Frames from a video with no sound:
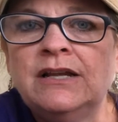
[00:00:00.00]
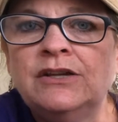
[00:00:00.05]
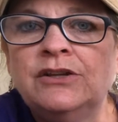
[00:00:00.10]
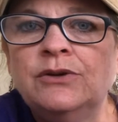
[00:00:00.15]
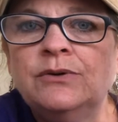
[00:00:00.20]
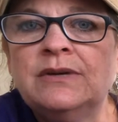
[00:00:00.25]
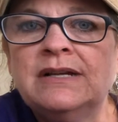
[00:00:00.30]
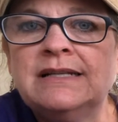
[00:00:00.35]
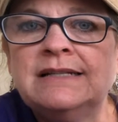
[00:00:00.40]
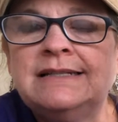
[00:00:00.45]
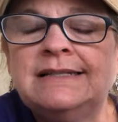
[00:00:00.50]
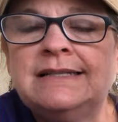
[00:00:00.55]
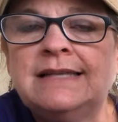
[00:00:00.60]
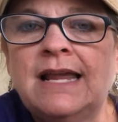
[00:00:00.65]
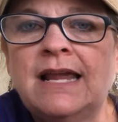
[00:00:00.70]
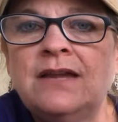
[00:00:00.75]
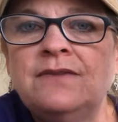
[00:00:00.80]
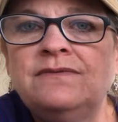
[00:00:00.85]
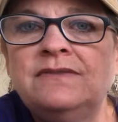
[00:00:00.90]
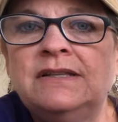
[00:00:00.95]
you can
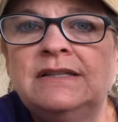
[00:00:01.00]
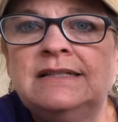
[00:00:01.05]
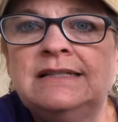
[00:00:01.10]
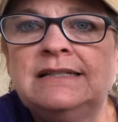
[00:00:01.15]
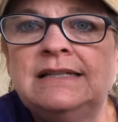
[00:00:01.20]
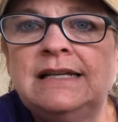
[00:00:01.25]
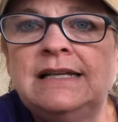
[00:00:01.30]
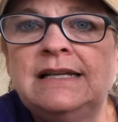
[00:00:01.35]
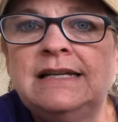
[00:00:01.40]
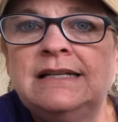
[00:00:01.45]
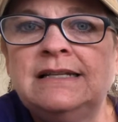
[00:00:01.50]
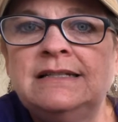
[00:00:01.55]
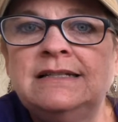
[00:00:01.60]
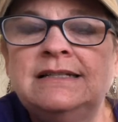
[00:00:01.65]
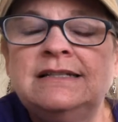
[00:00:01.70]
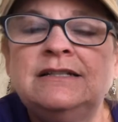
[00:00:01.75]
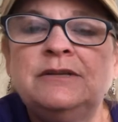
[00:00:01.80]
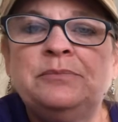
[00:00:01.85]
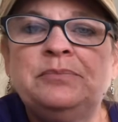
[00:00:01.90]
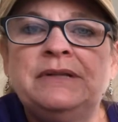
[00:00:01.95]
save the
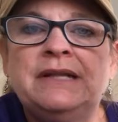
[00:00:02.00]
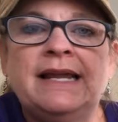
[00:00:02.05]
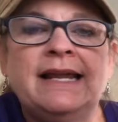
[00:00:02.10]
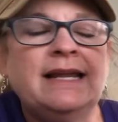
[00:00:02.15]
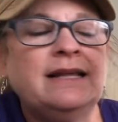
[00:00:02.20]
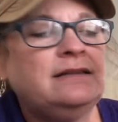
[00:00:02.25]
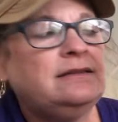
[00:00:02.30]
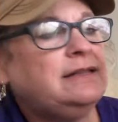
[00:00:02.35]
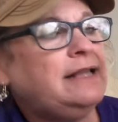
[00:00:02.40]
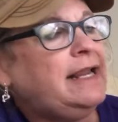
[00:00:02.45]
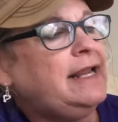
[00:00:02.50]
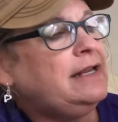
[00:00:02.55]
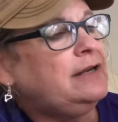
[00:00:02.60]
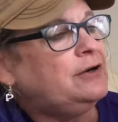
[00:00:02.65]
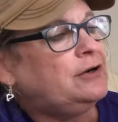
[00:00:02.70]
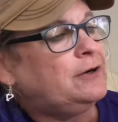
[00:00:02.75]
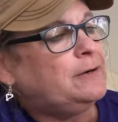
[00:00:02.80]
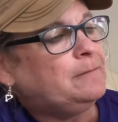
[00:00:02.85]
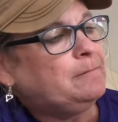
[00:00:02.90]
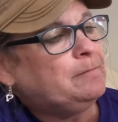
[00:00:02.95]
seeds to plant later.